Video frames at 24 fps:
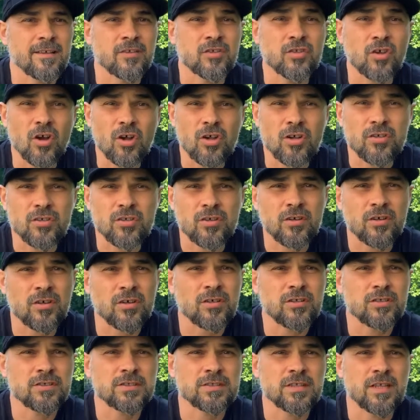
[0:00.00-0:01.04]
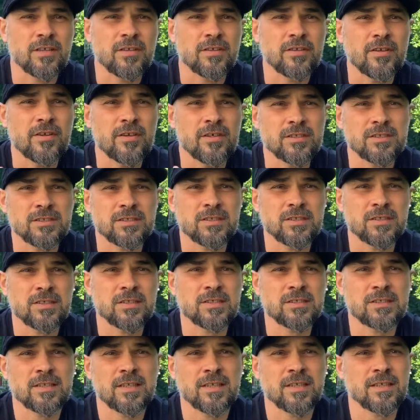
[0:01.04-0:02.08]
doctors and
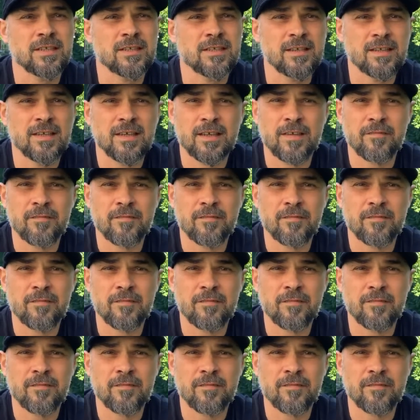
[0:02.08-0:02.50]
nurses, and